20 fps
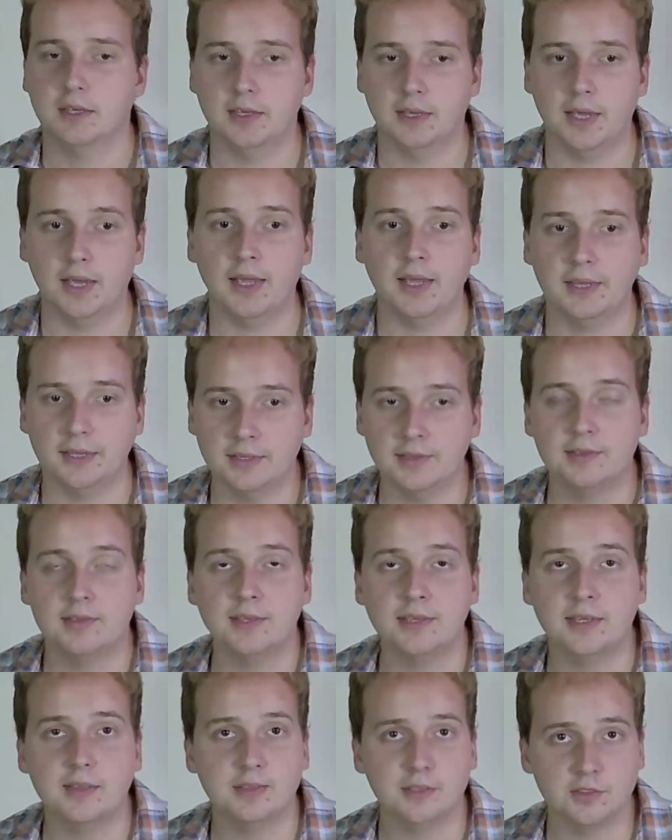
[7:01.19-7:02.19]
And
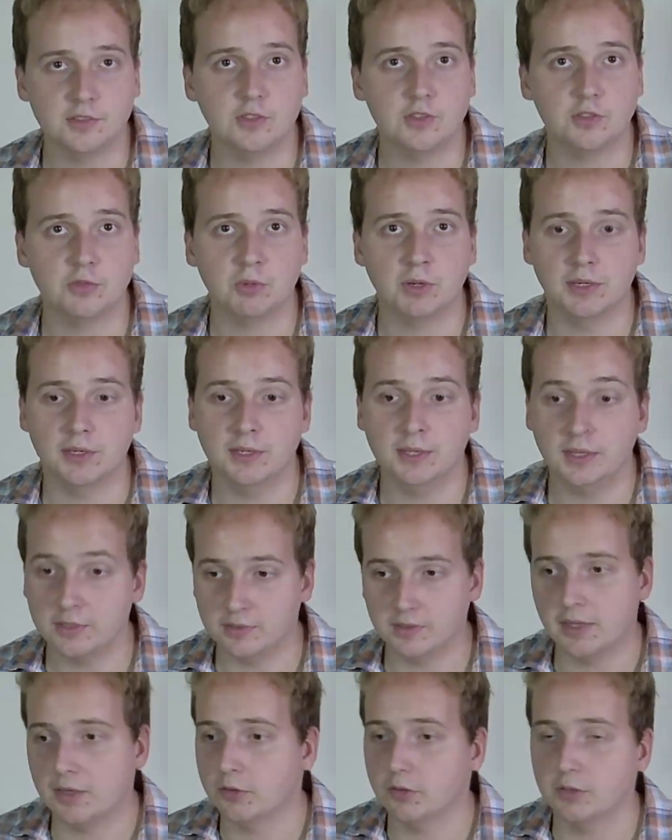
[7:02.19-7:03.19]
indeed, this is what it is,
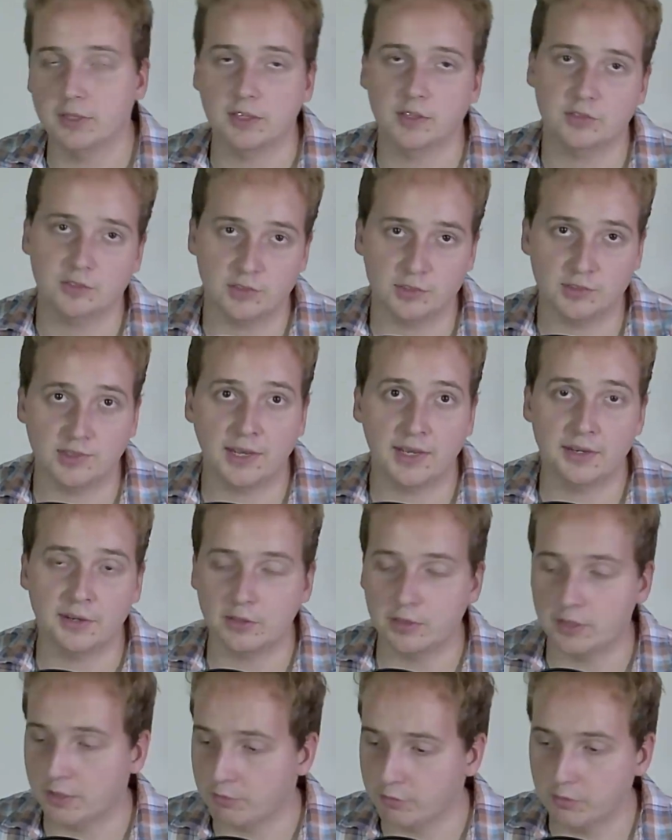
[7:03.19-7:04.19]
not only on a societal
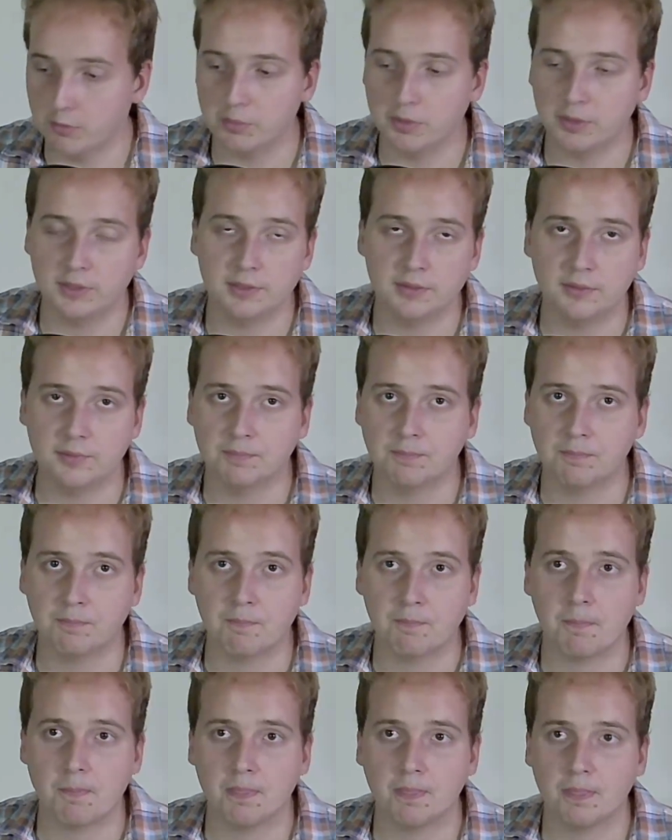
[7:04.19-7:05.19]
level, but
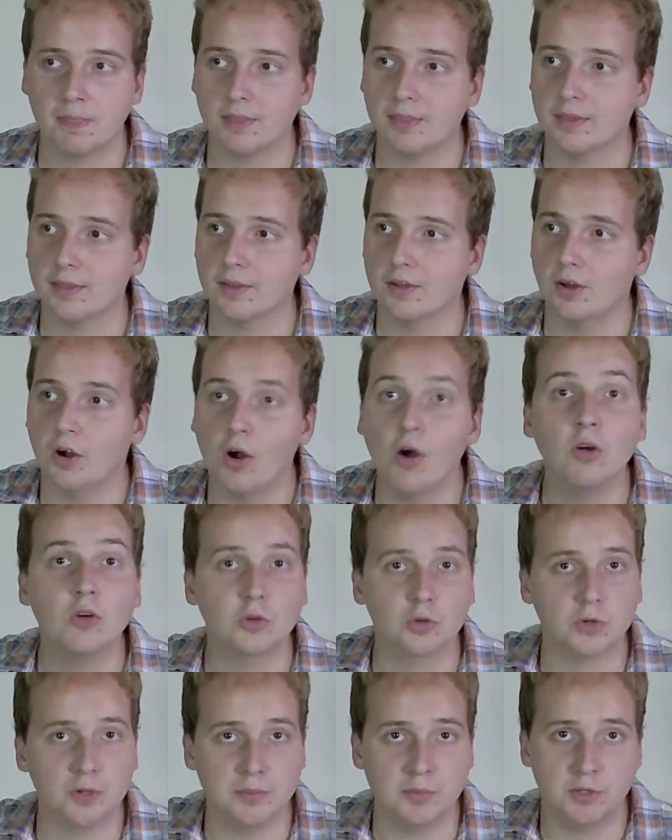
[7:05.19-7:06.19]
all
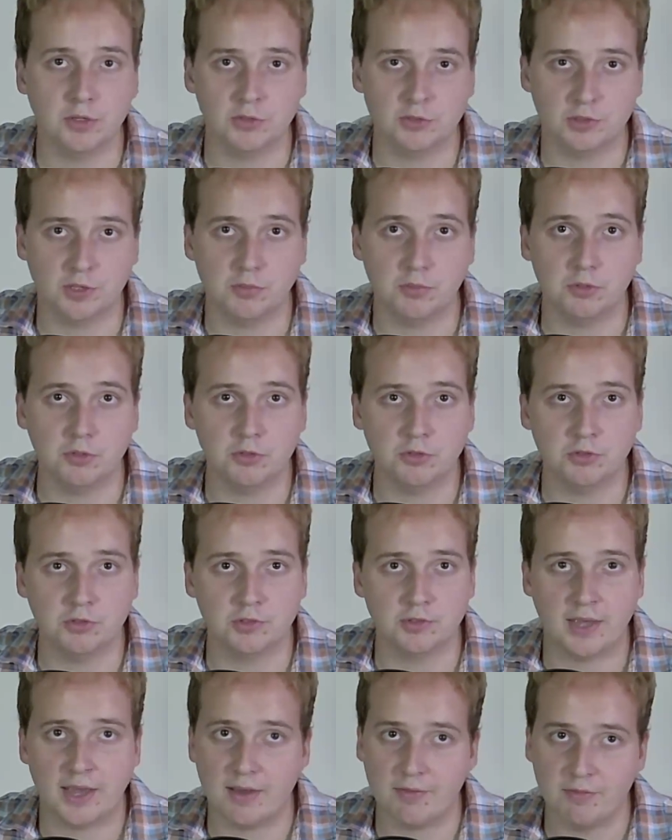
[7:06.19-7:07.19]
criminals and
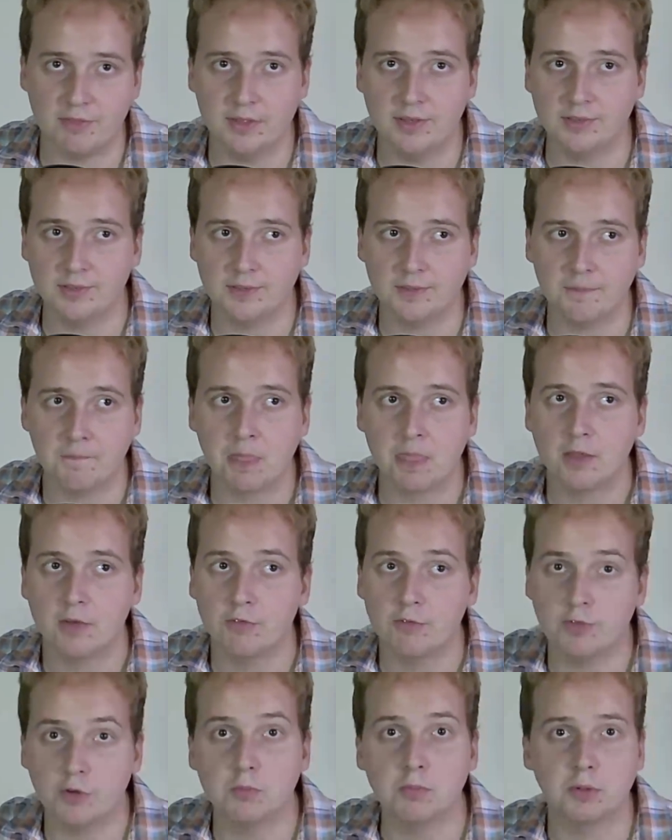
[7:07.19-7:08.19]
abusers have this
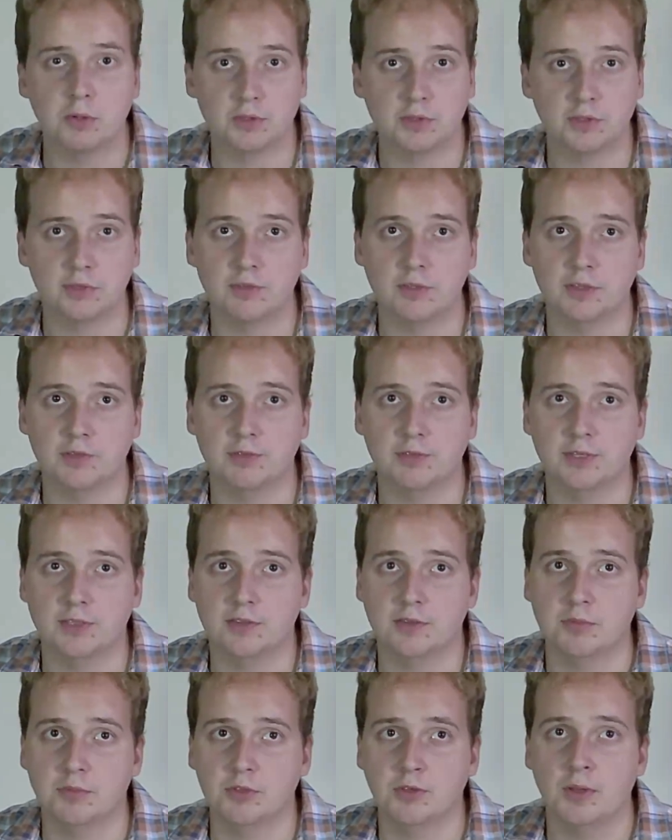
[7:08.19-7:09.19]
viewpoint of their
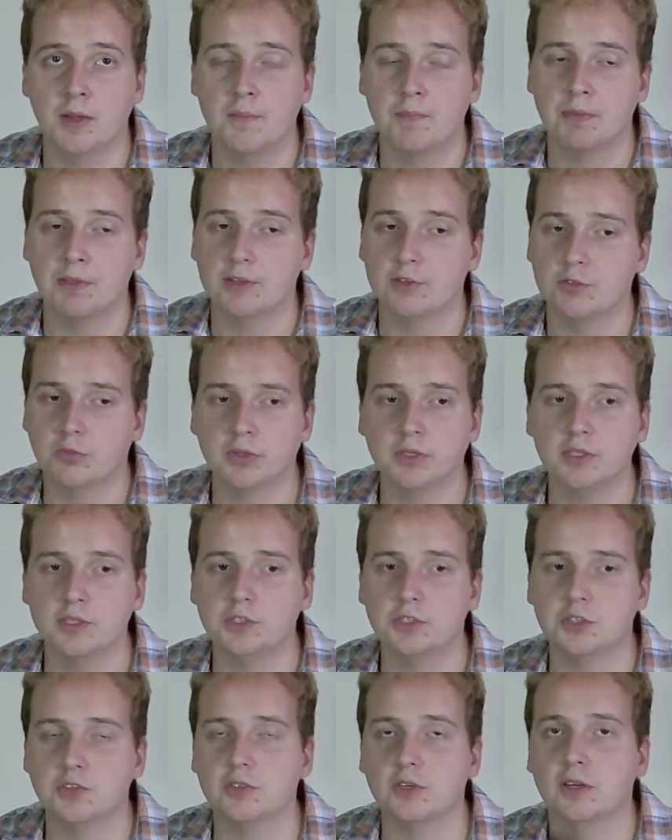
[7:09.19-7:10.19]
victims. It's really
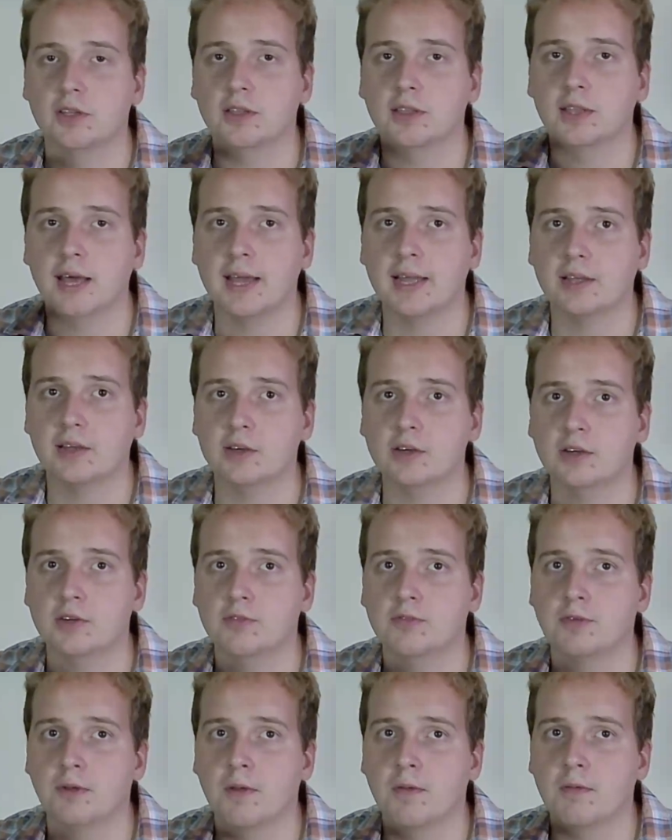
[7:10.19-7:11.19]
just a lack
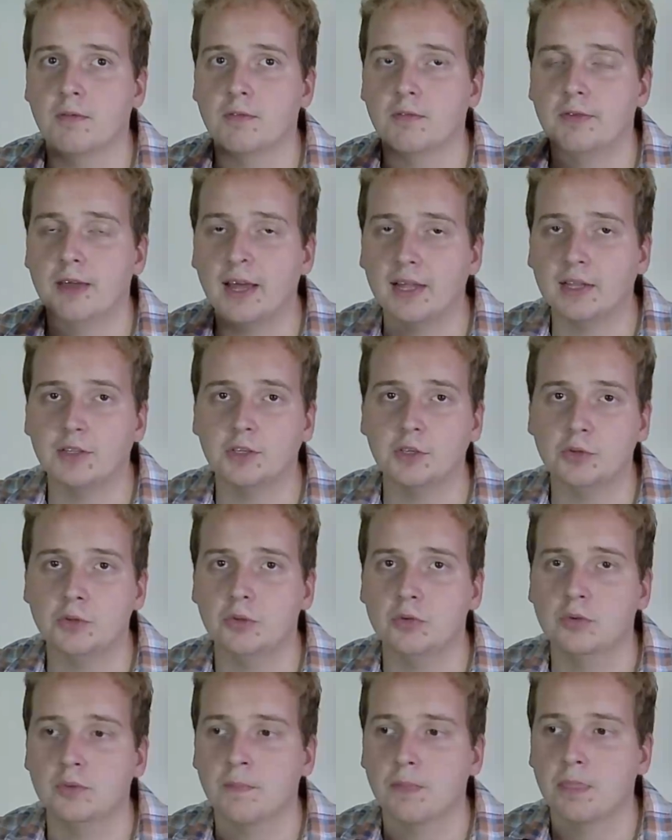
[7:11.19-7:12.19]
of
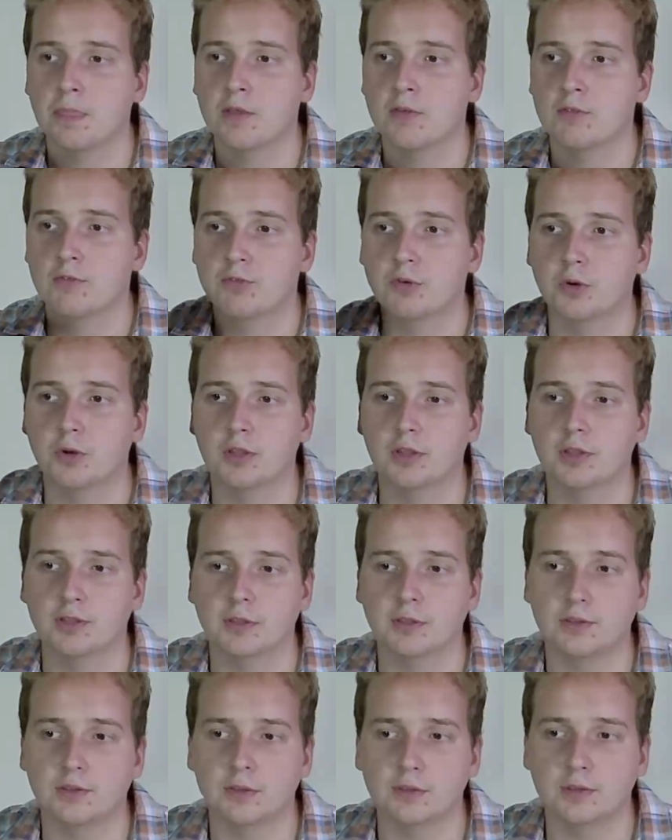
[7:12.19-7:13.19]
value for
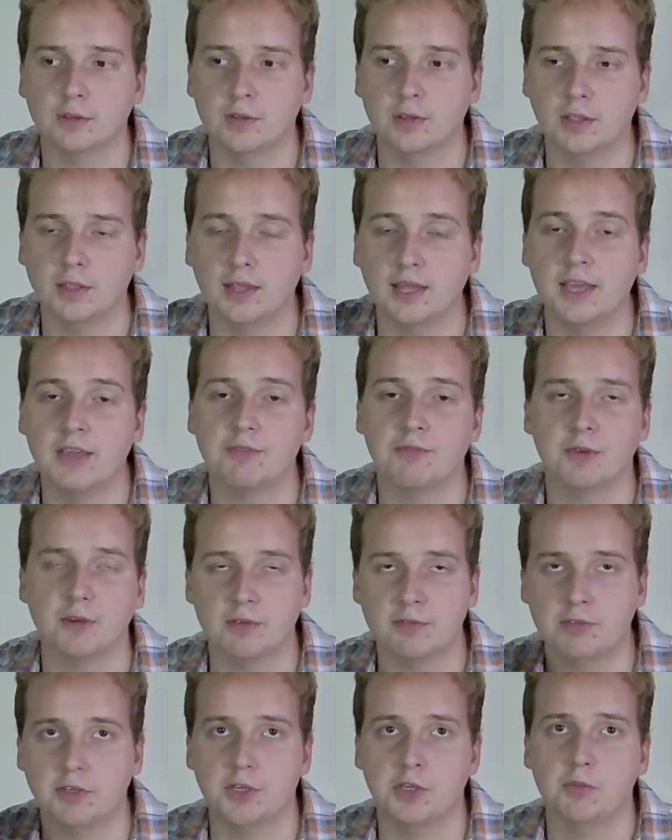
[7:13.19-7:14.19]
the life
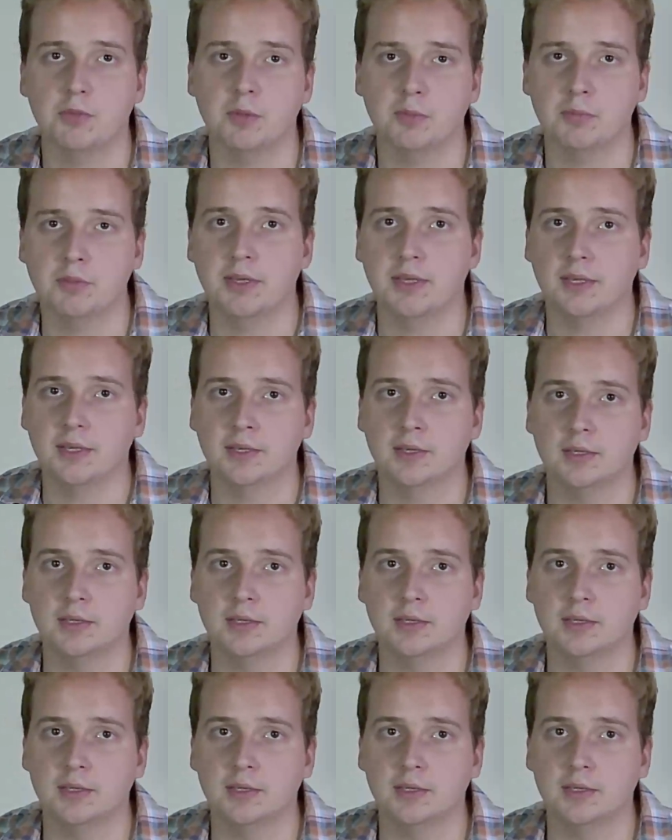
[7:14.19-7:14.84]
of a human being.